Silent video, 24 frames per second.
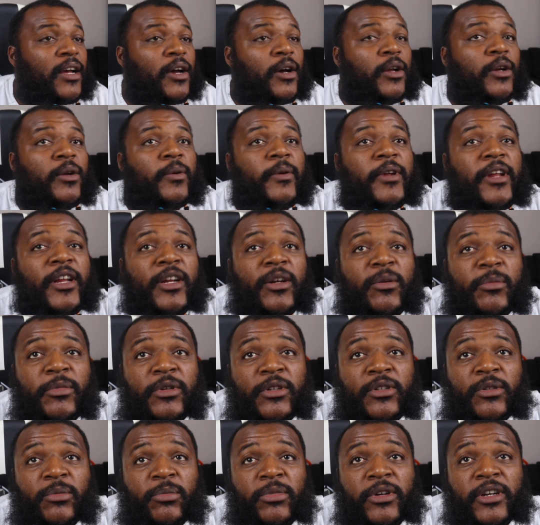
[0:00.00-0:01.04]
Hold on, we ain't gonna
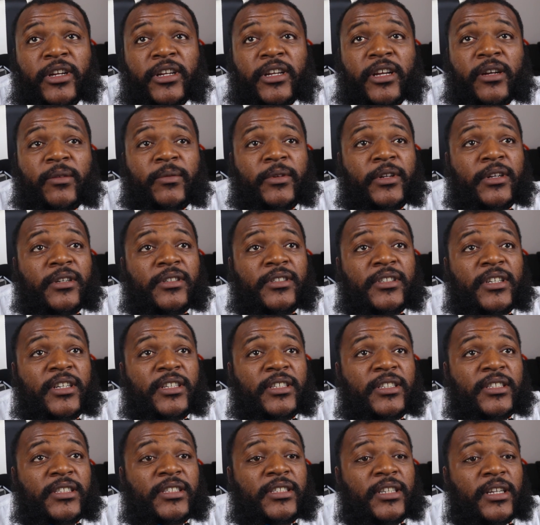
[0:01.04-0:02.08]
build the brand yet. We're gonna
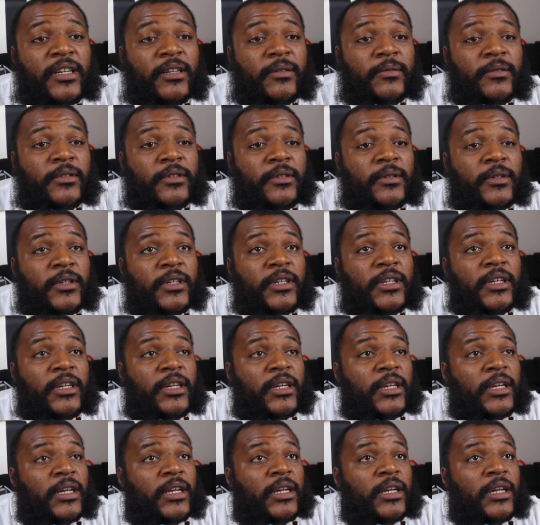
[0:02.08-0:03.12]
take this down real quick.
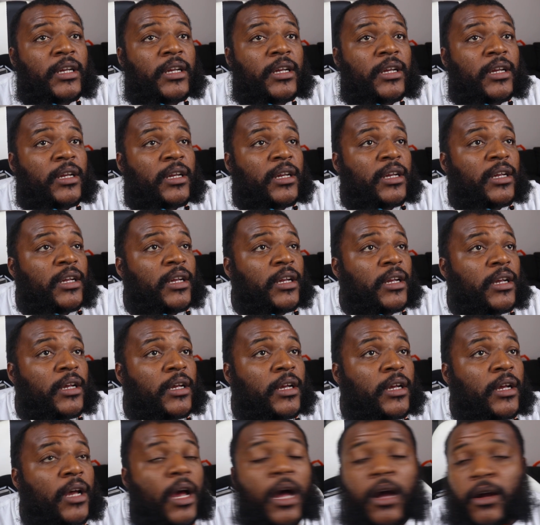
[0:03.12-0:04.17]

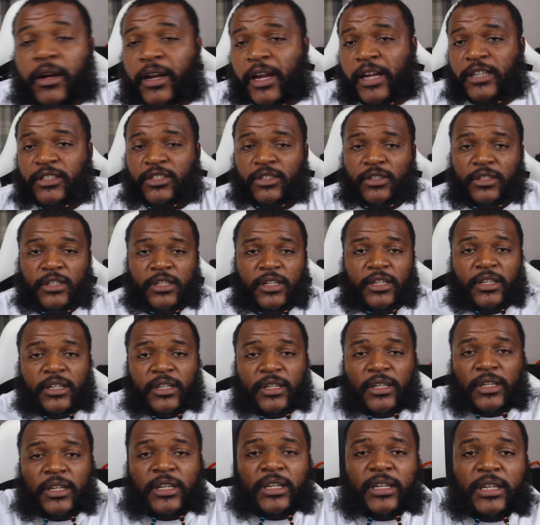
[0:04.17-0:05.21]
Okay, so look.
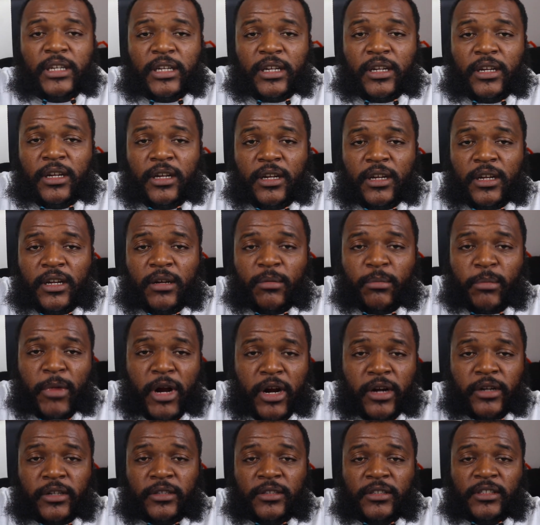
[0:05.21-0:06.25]

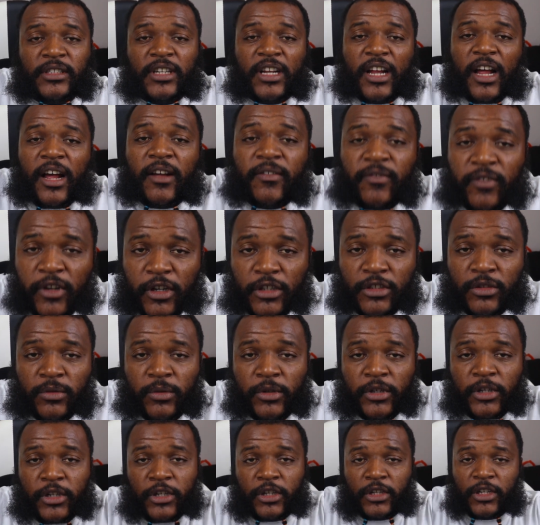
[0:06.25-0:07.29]
Burden, I fucks
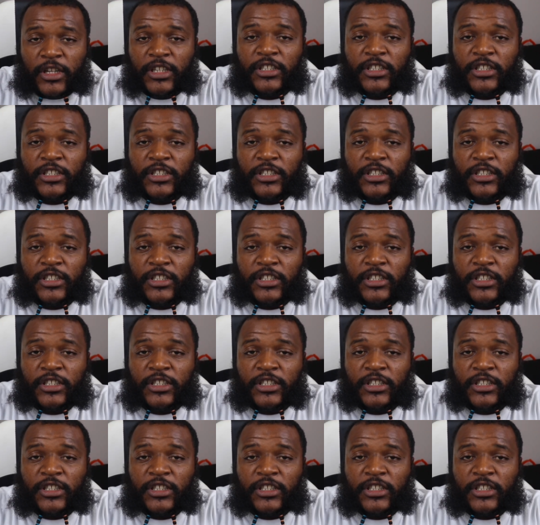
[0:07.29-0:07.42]
with it.